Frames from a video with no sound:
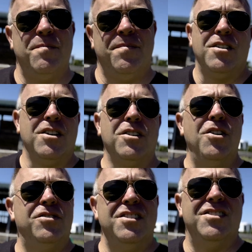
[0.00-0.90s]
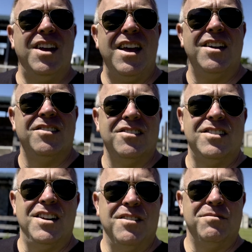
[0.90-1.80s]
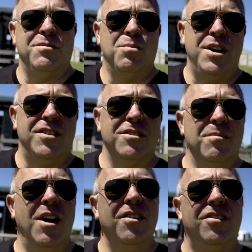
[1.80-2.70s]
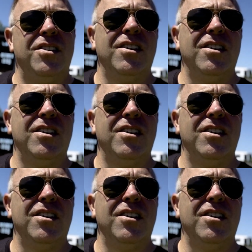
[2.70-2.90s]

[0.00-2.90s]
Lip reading: You could close in days instead of weeks or months.